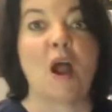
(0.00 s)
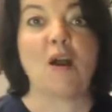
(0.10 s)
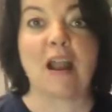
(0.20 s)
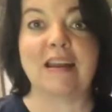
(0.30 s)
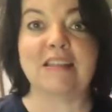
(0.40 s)

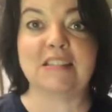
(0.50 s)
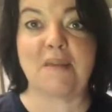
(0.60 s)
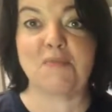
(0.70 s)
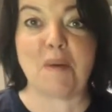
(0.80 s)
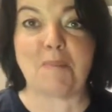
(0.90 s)
all right, it's
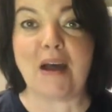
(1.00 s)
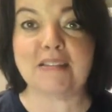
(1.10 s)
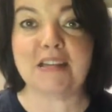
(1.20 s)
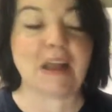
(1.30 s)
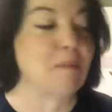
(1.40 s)
time for my
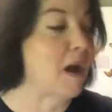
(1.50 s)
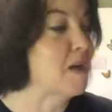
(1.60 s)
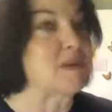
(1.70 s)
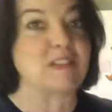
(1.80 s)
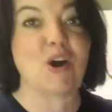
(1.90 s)
pasta to come
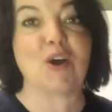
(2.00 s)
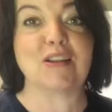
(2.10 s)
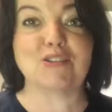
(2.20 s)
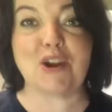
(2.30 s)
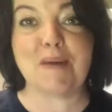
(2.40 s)
up. It's all
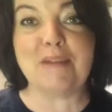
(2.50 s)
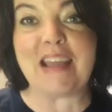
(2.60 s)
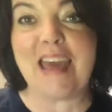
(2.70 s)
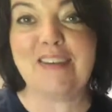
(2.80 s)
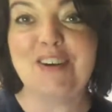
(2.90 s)
going to start coming
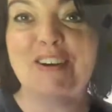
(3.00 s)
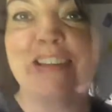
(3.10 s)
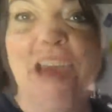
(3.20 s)
together.